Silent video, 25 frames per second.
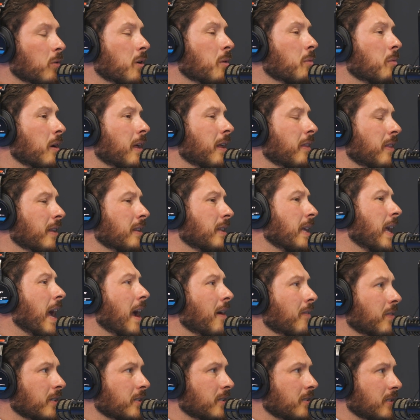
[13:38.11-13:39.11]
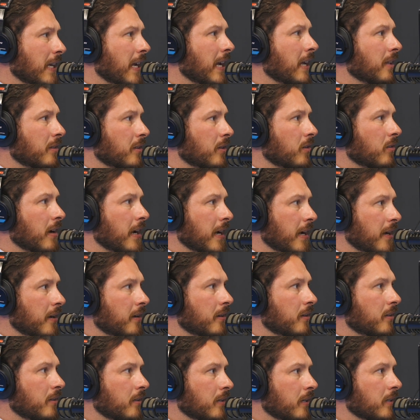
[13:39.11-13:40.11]
Well, I think the average is 8th
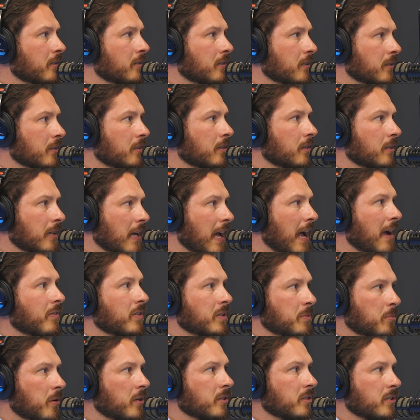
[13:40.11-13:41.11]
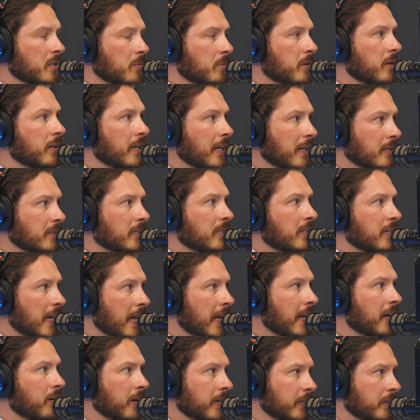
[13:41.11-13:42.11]
grade is the average person communicates in
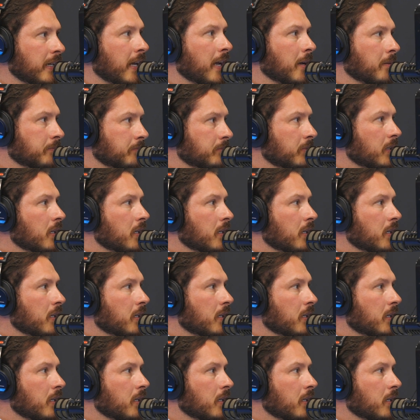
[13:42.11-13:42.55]
8th grade. Yeah.